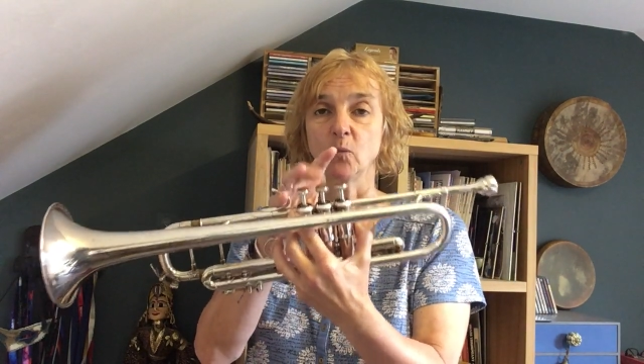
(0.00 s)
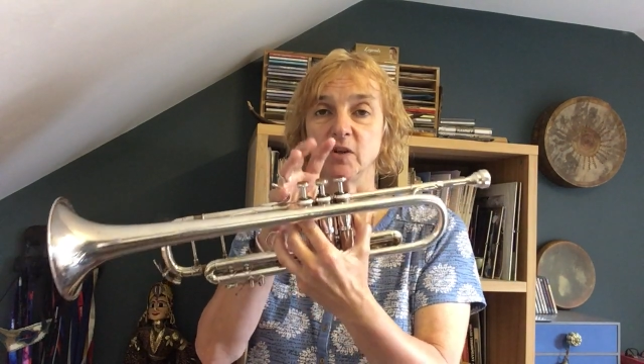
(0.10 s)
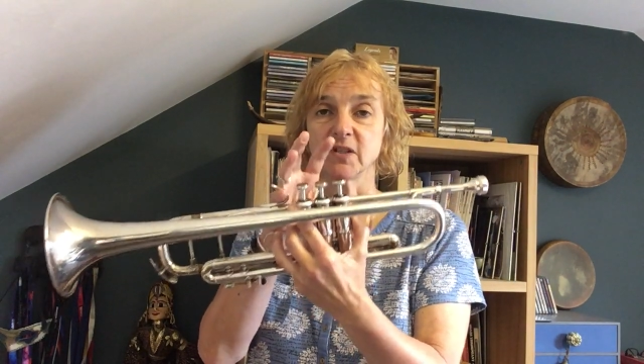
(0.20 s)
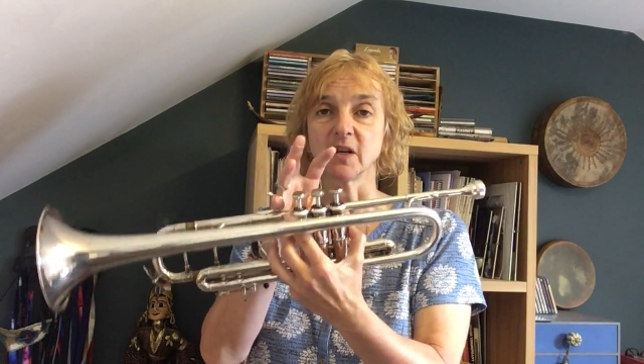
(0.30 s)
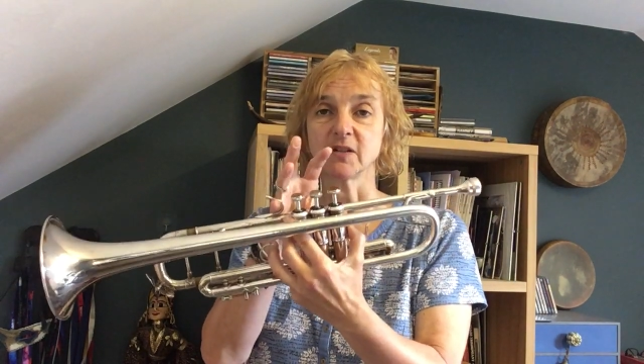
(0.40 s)

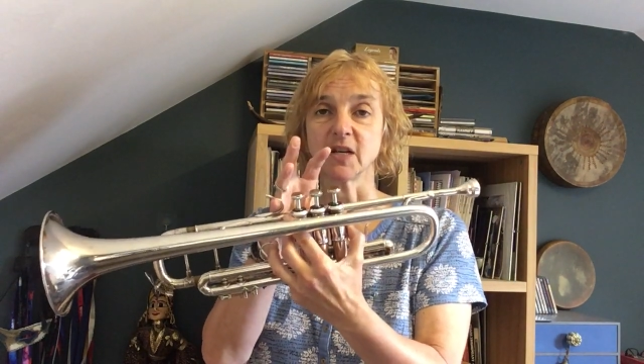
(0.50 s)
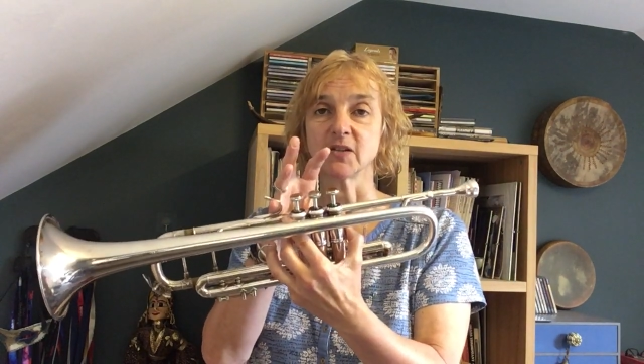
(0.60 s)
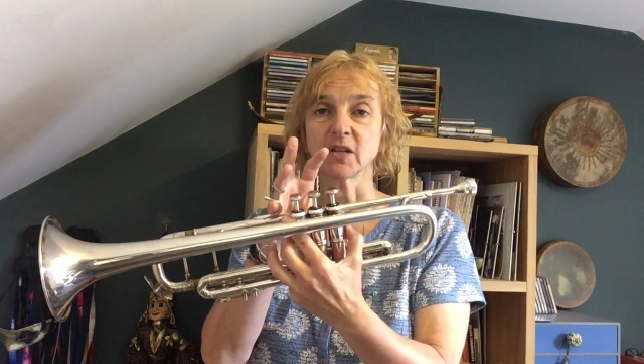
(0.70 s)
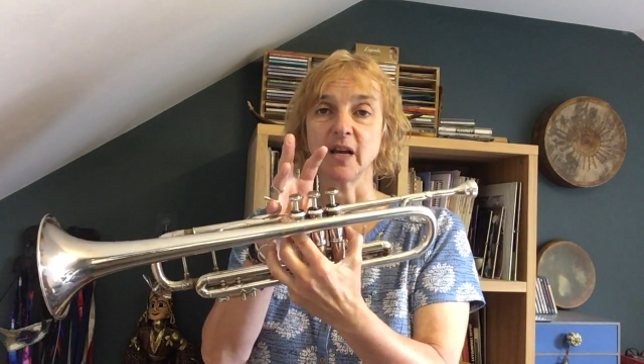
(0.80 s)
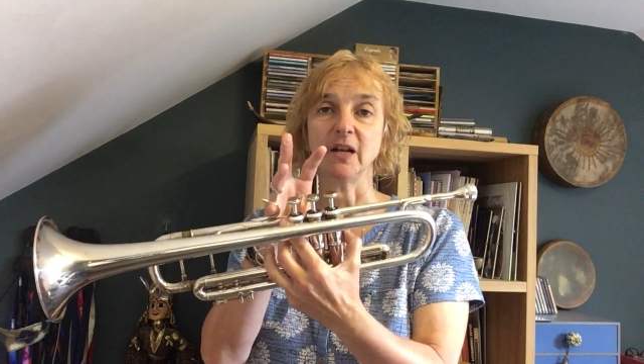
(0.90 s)
We start our
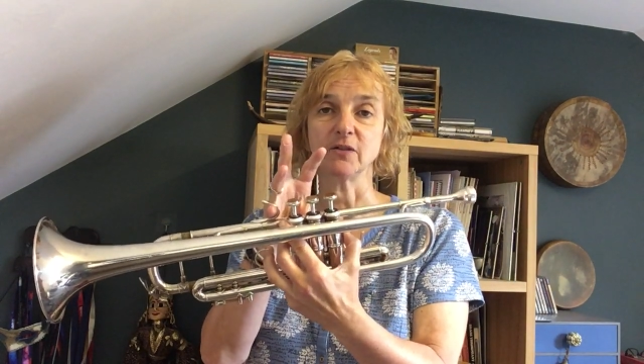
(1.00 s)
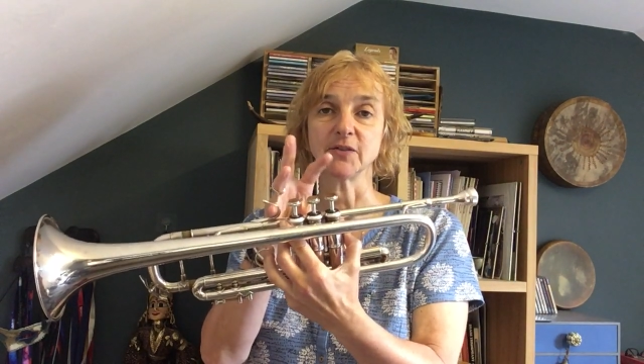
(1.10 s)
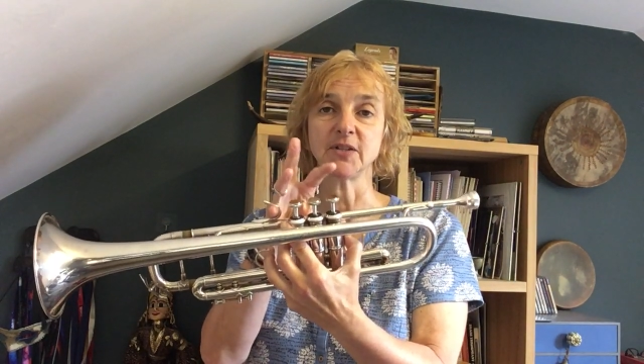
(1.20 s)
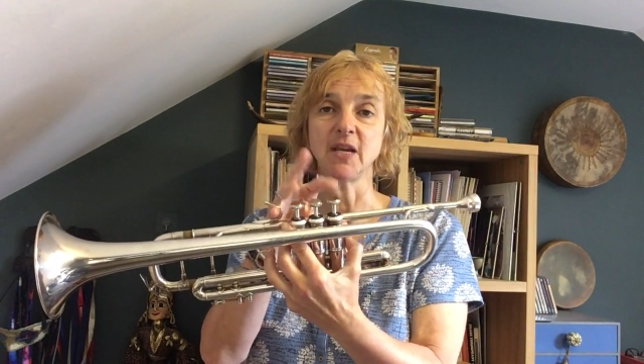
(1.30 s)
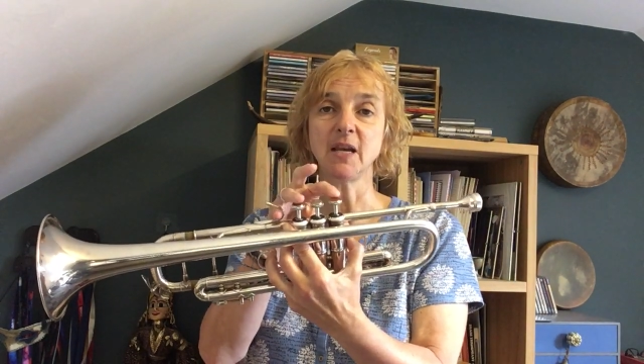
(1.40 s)
scale on
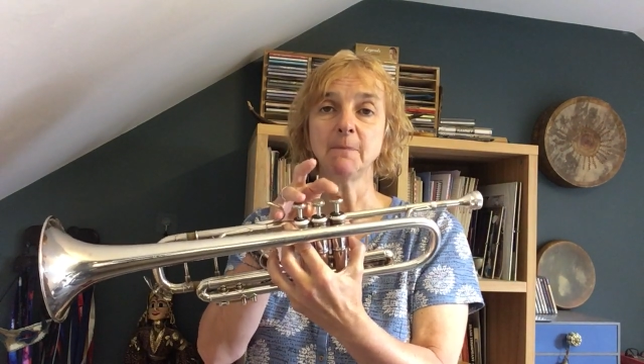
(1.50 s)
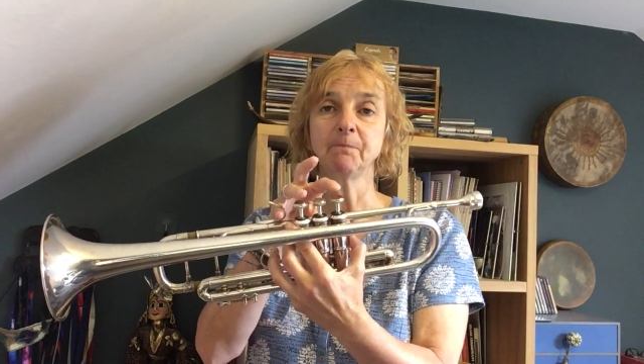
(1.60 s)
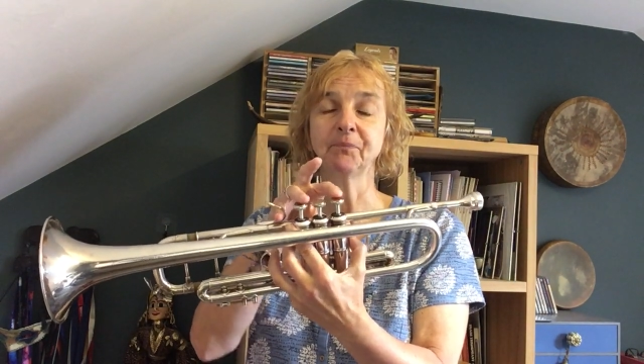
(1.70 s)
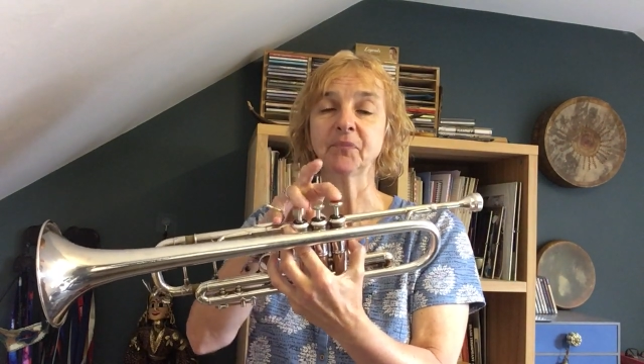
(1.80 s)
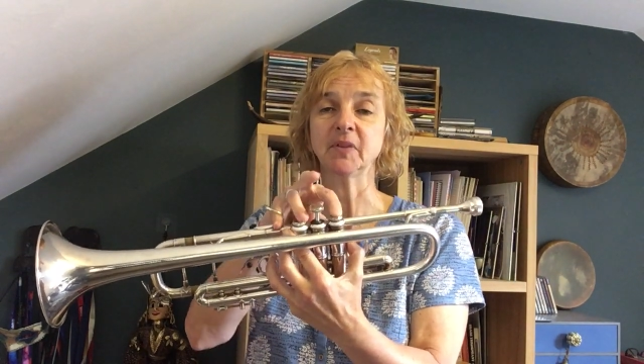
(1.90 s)
C,
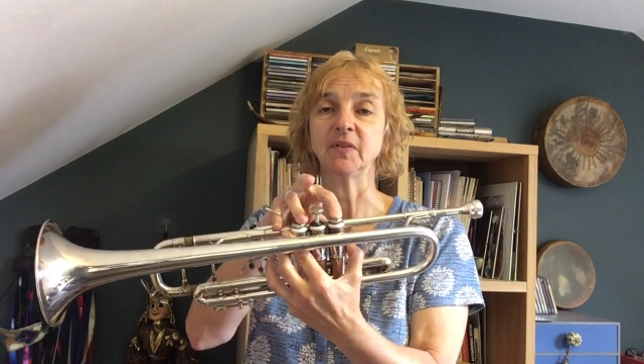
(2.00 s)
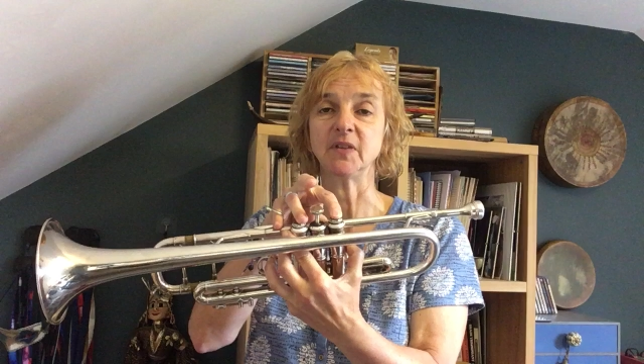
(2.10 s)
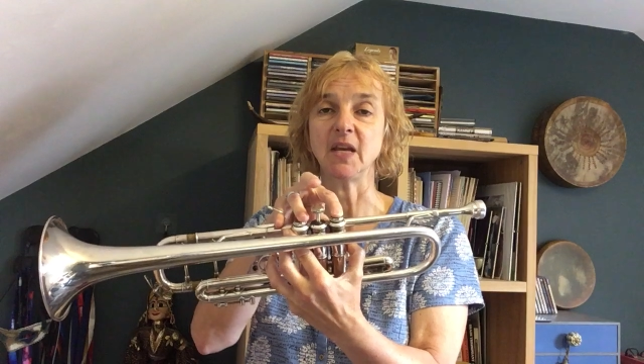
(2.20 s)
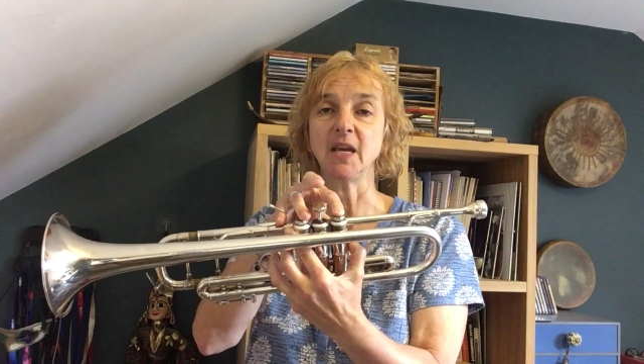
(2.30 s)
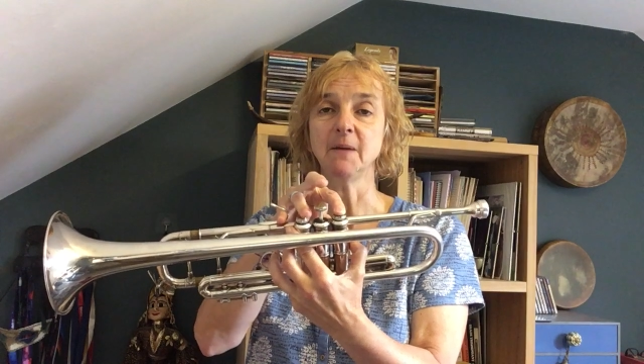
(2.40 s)

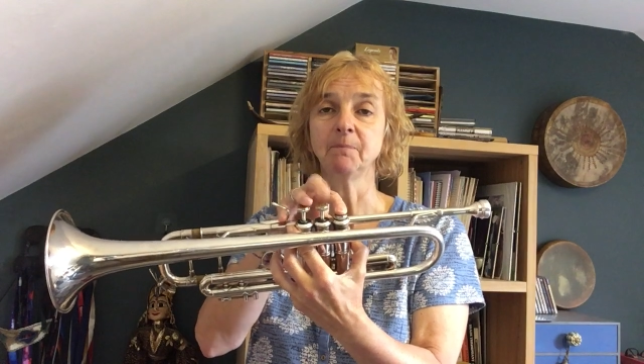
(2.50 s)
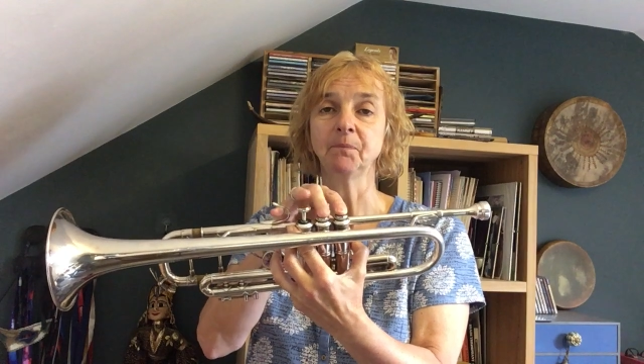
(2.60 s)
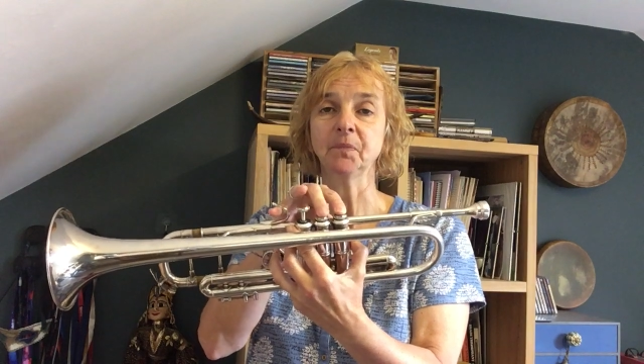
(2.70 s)
D,